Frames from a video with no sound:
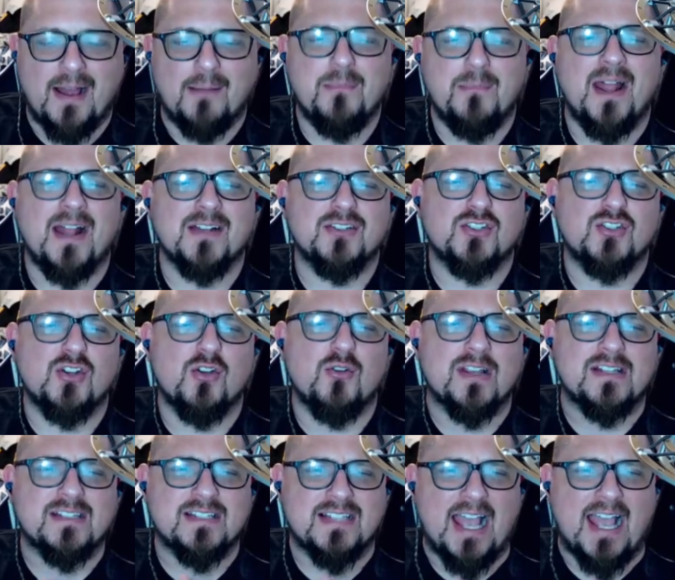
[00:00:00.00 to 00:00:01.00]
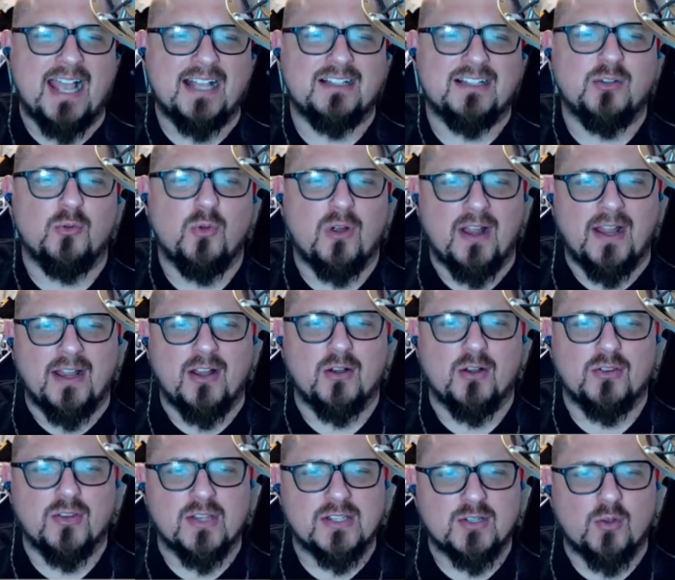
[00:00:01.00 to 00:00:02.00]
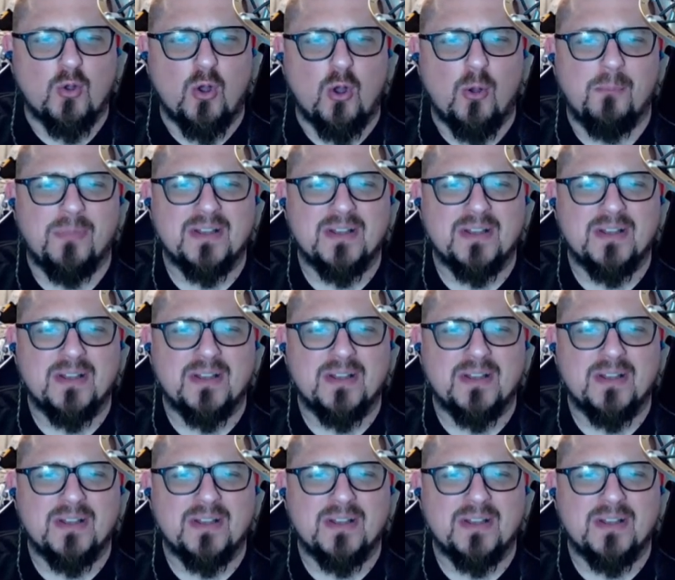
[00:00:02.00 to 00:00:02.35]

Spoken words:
not sure exactly where I heard this quote, but